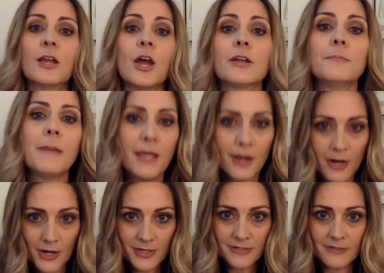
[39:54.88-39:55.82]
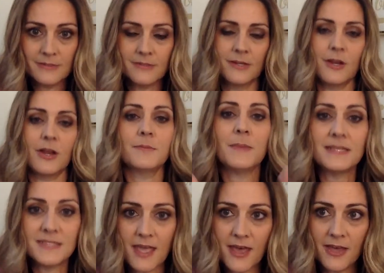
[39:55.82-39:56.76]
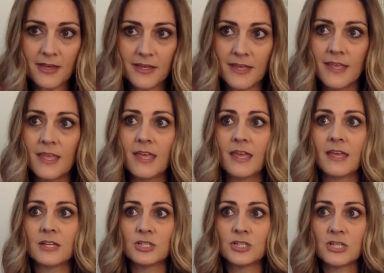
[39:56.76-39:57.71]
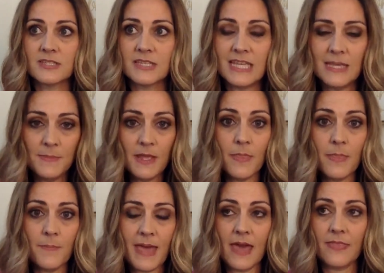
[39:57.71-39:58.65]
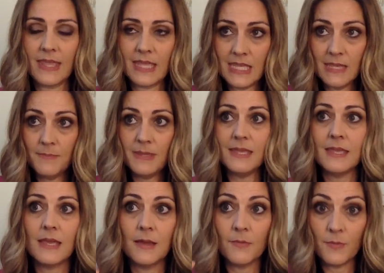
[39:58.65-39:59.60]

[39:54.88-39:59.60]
Guard my heart, guard my tongue, just keep me on the path, like, keep me."